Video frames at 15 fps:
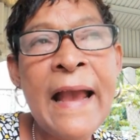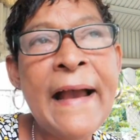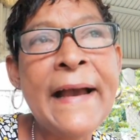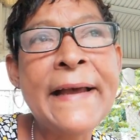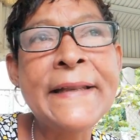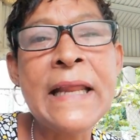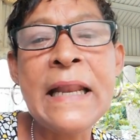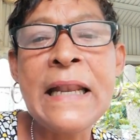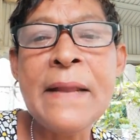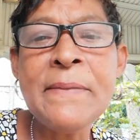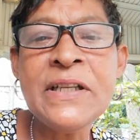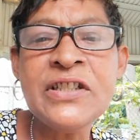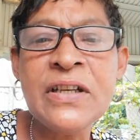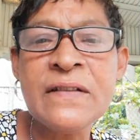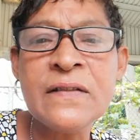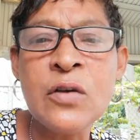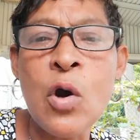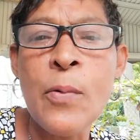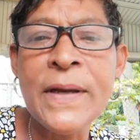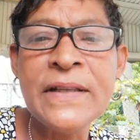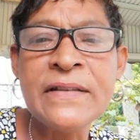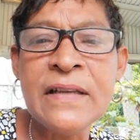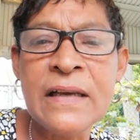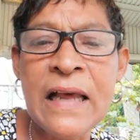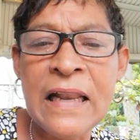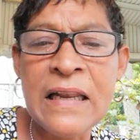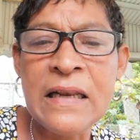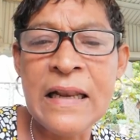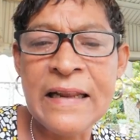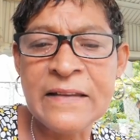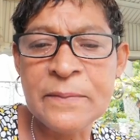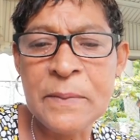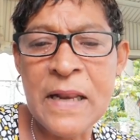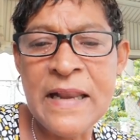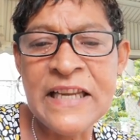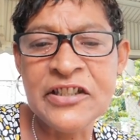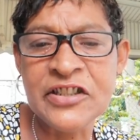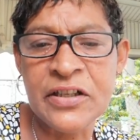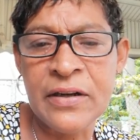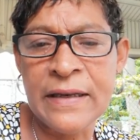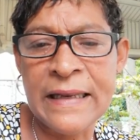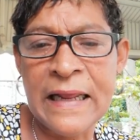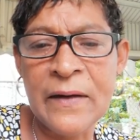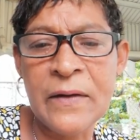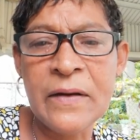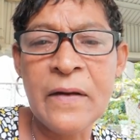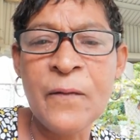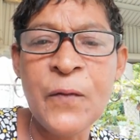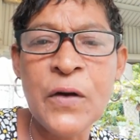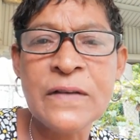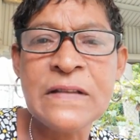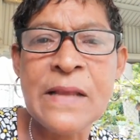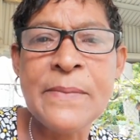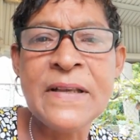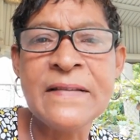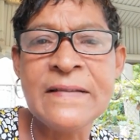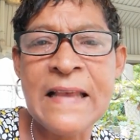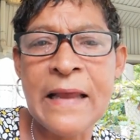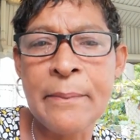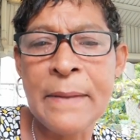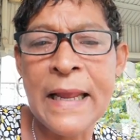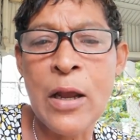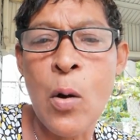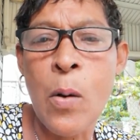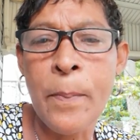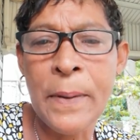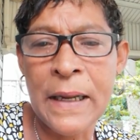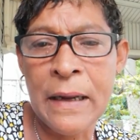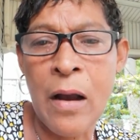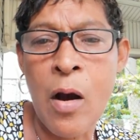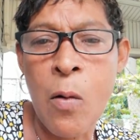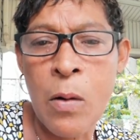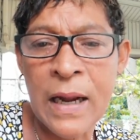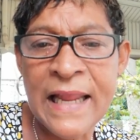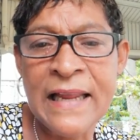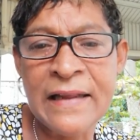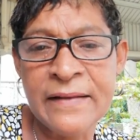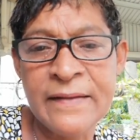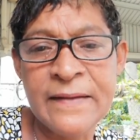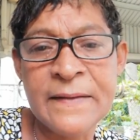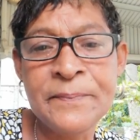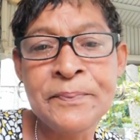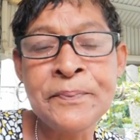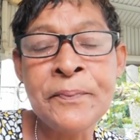And let me just go into a little explanation on that. First, let me start by our kids.